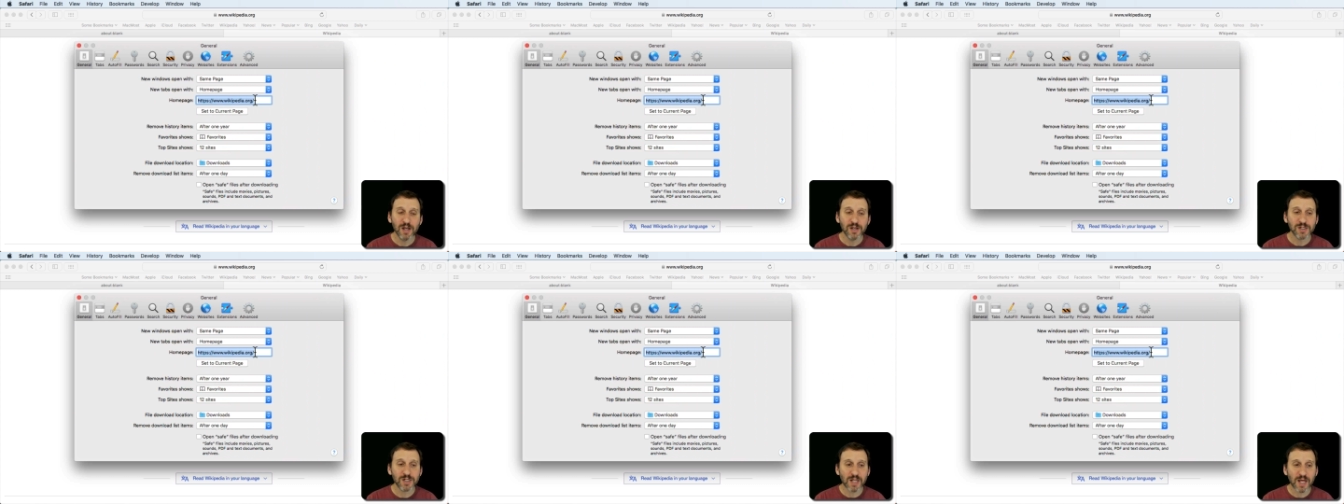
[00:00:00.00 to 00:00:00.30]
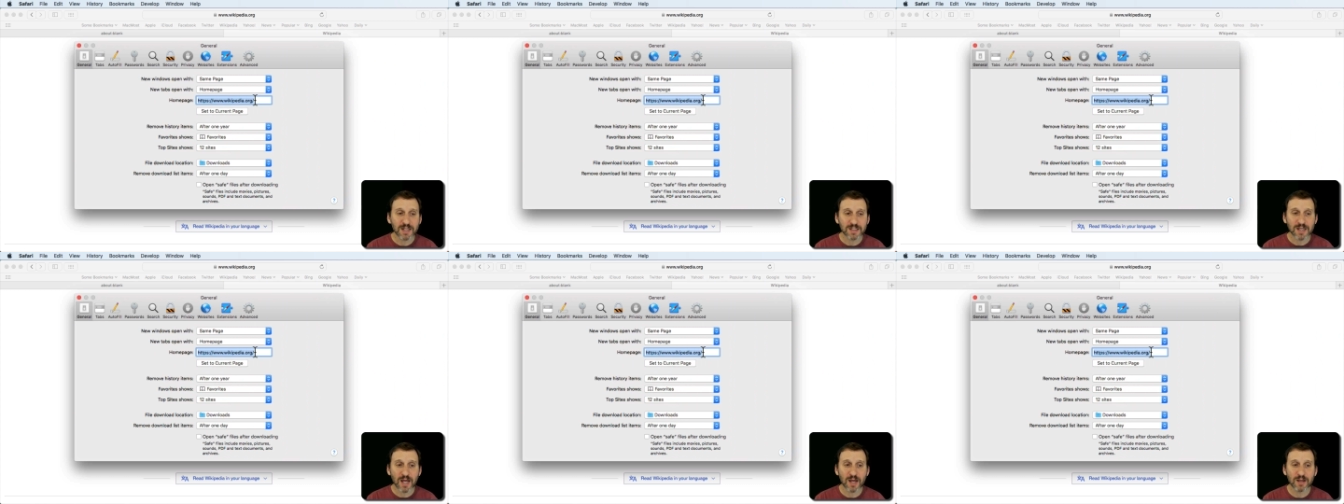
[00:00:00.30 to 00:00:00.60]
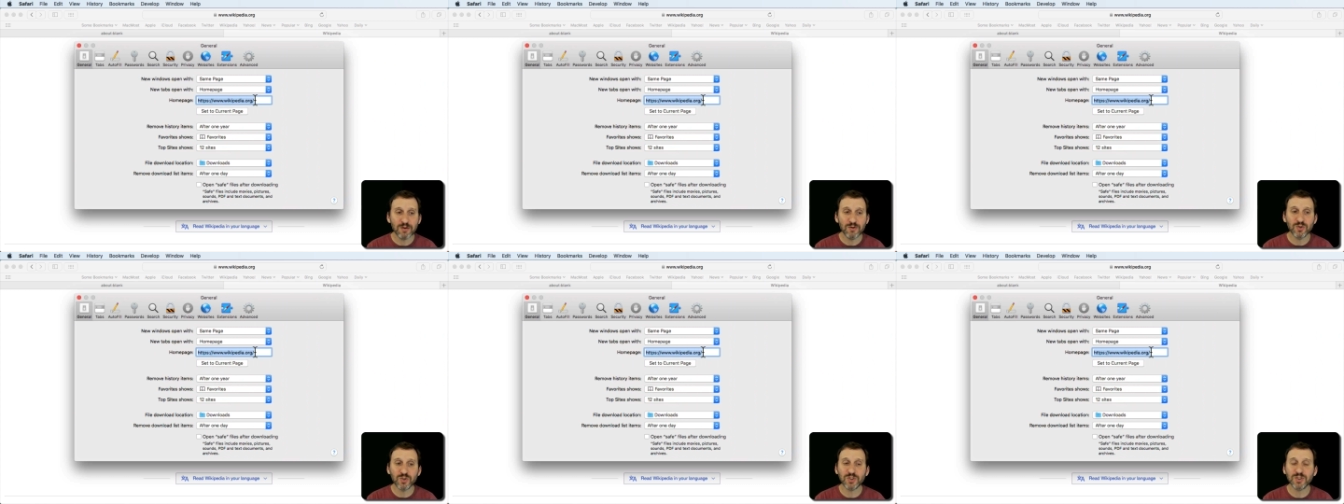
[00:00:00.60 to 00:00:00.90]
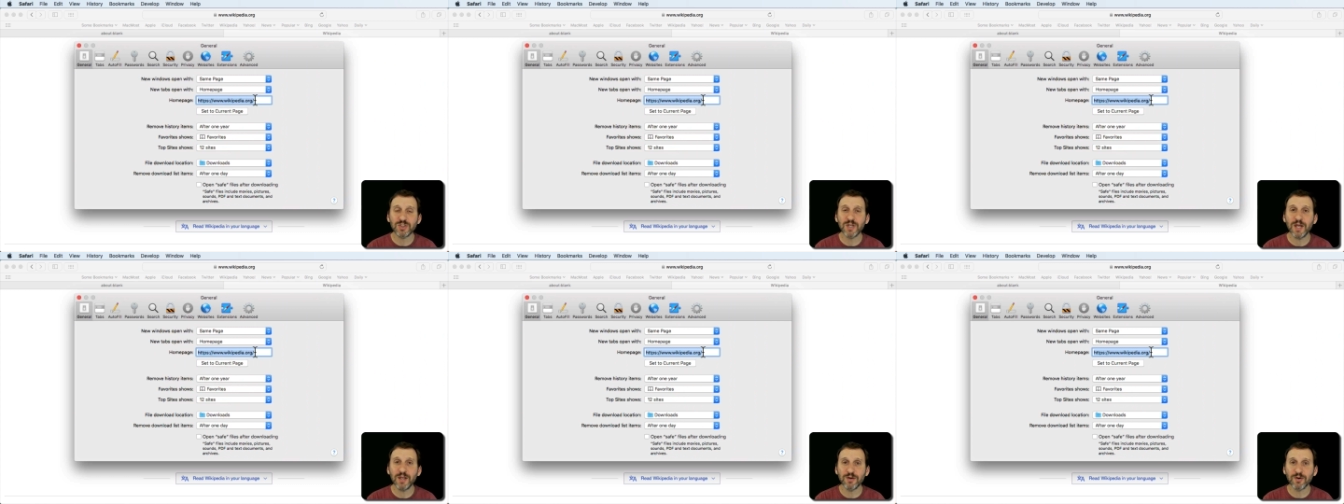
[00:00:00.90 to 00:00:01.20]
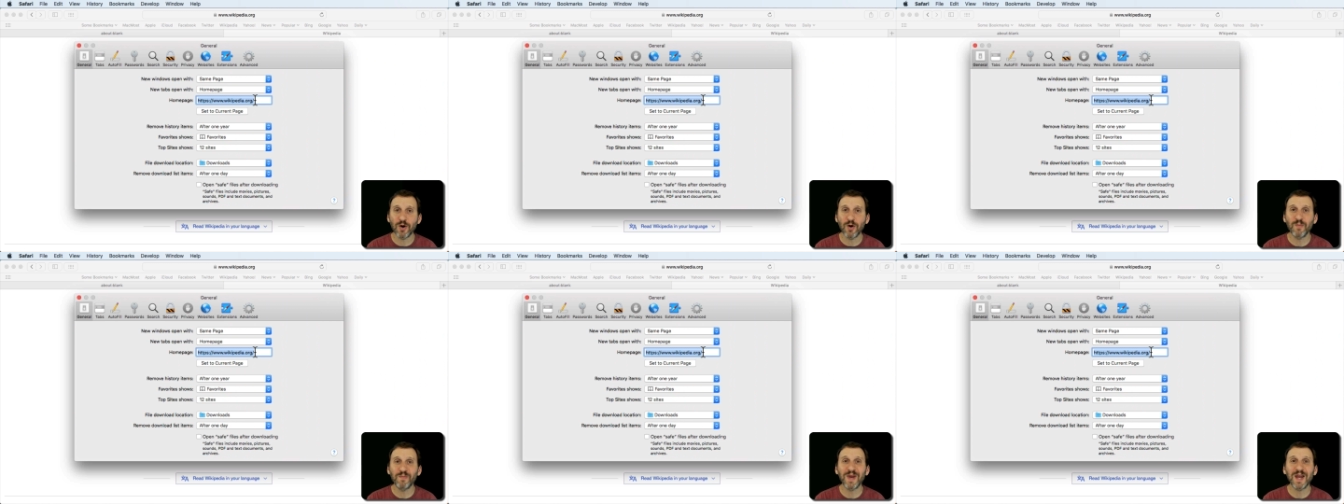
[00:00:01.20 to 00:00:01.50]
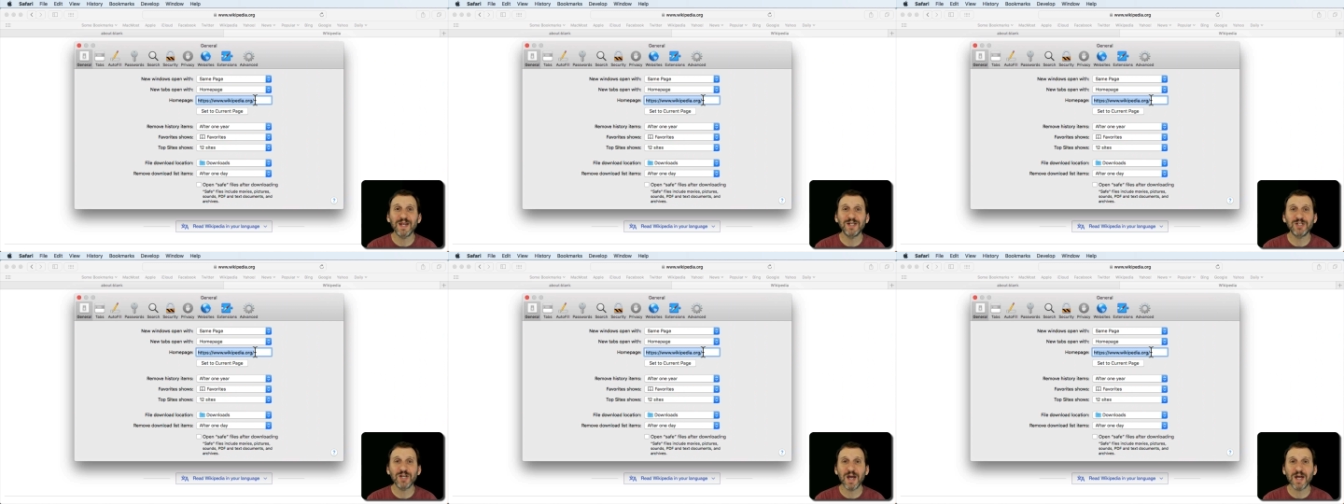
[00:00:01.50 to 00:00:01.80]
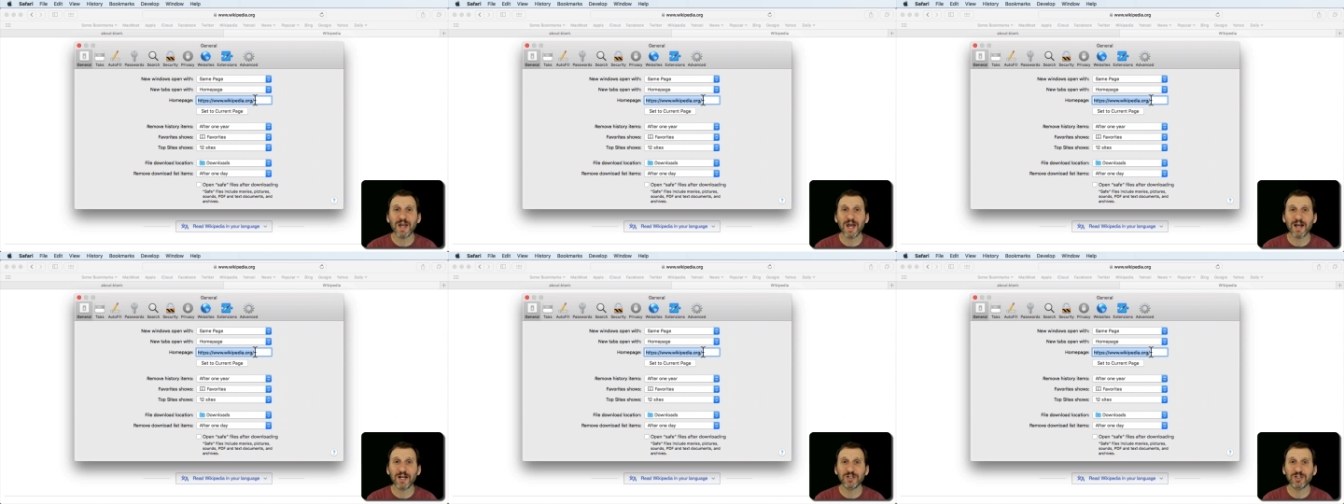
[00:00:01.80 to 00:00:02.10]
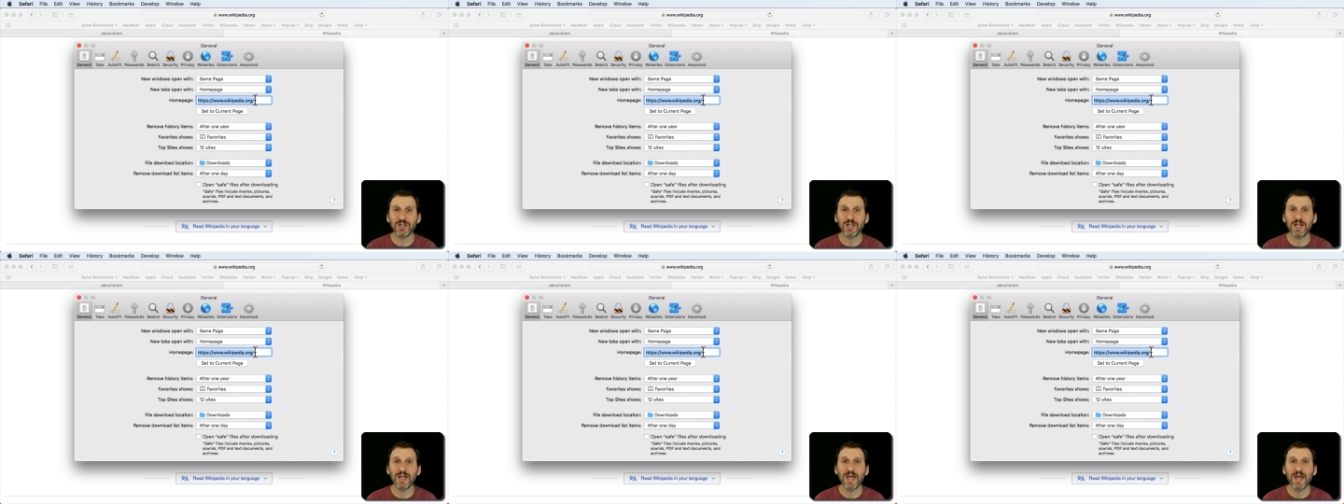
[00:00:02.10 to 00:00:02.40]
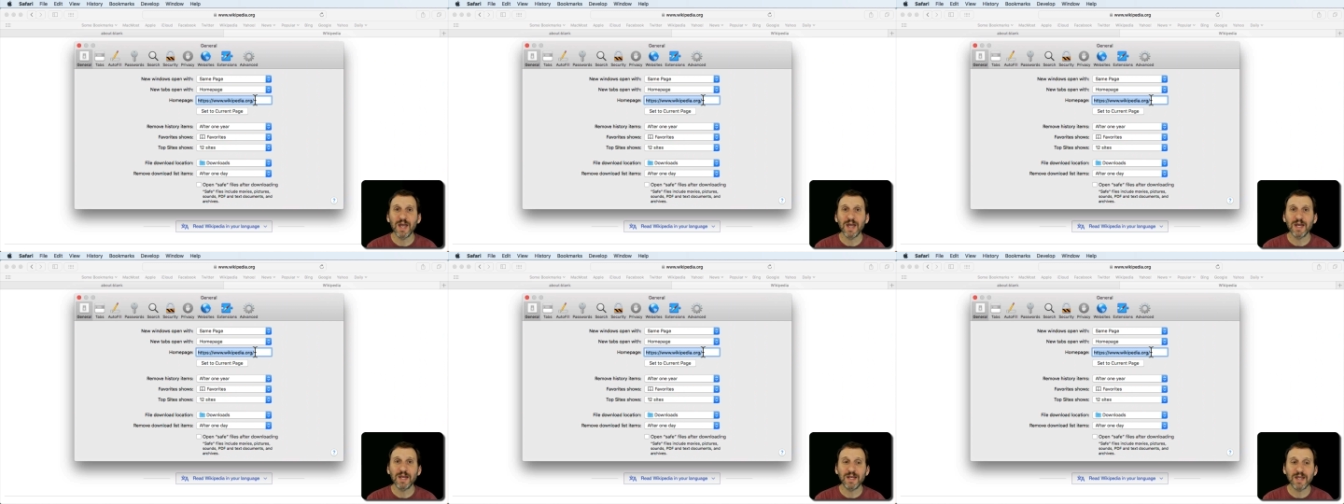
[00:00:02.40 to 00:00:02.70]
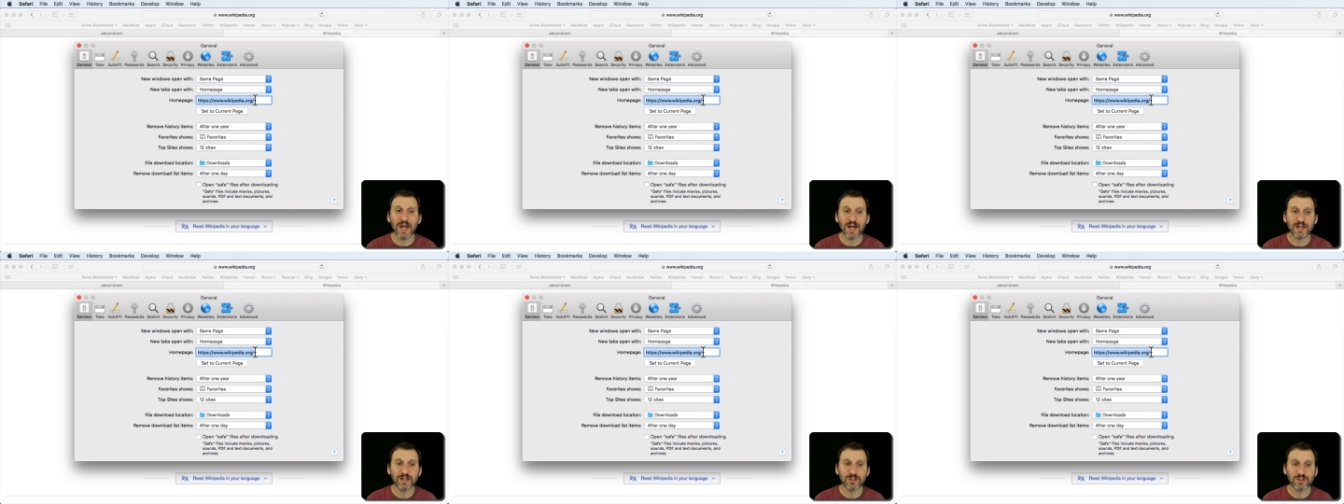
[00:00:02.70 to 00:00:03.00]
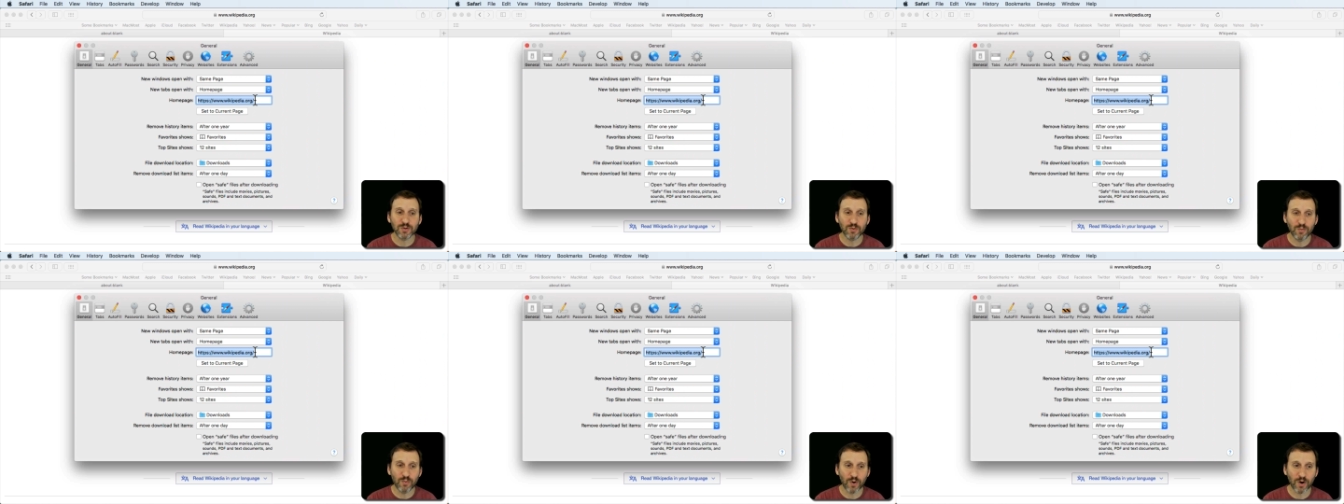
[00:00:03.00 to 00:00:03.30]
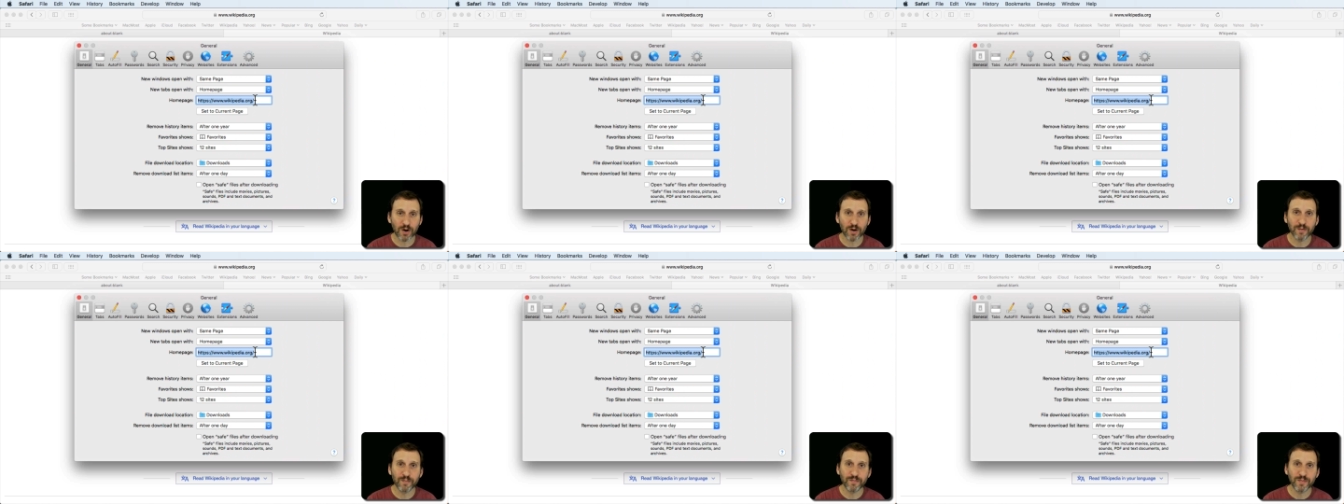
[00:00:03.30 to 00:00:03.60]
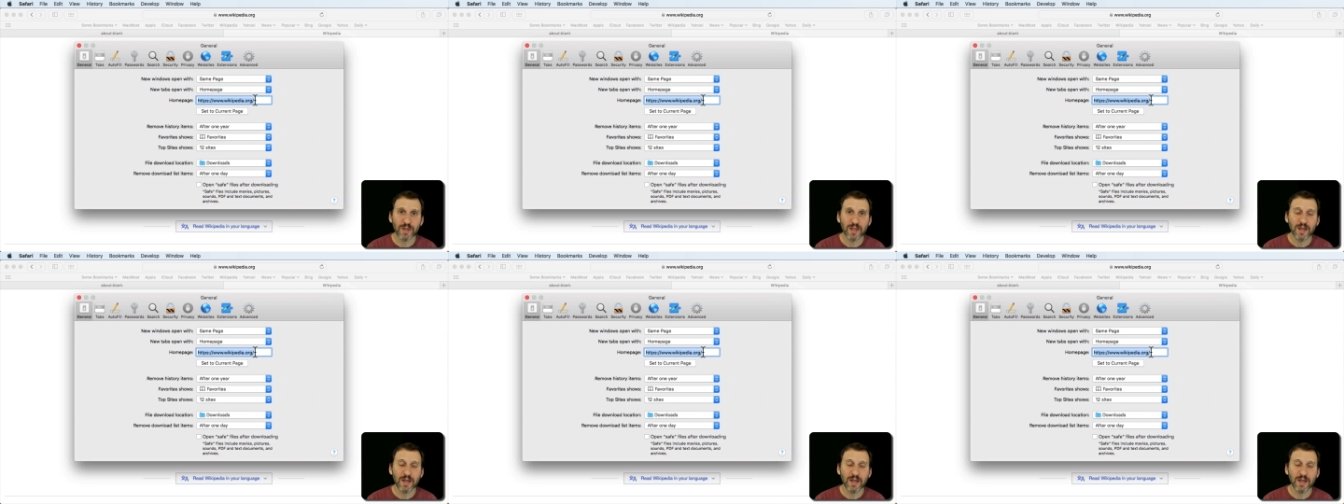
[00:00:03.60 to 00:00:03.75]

So that's how you set your home page and actually get it to work.